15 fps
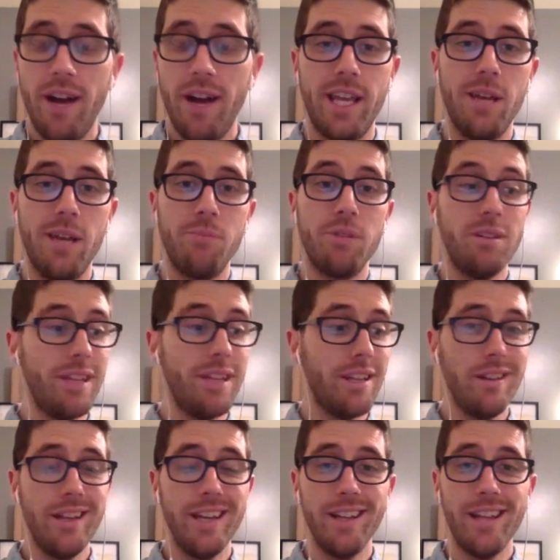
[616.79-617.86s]
I camped
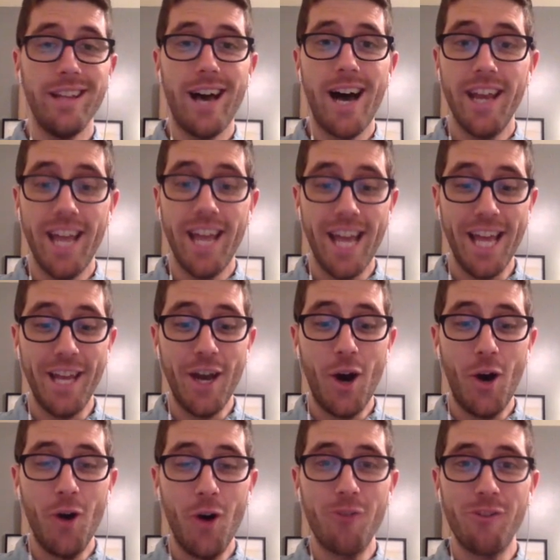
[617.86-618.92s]
illegally a lot. And
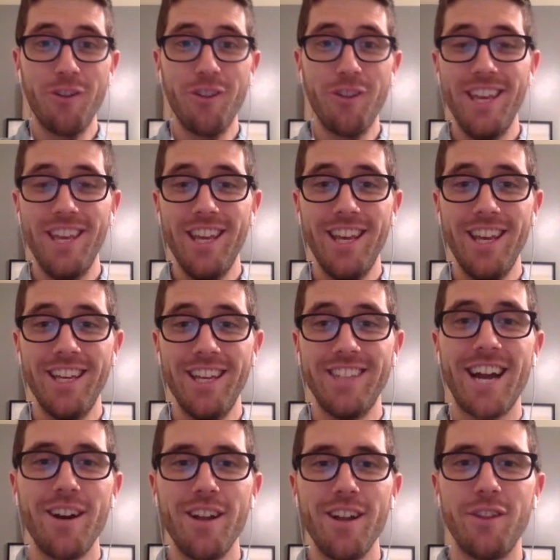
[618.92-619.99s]
over the
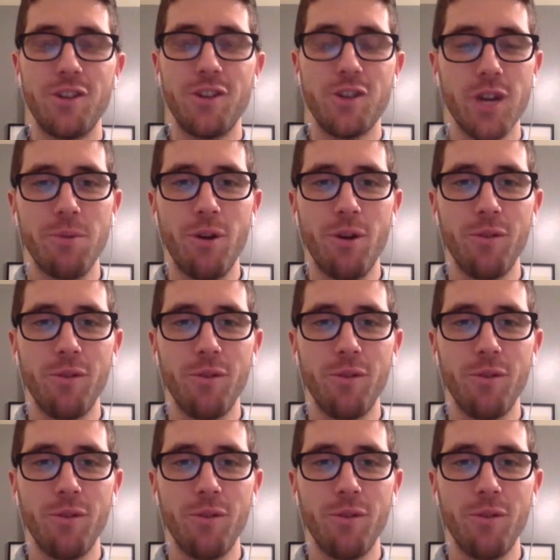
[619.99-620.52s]
entirety of the trip,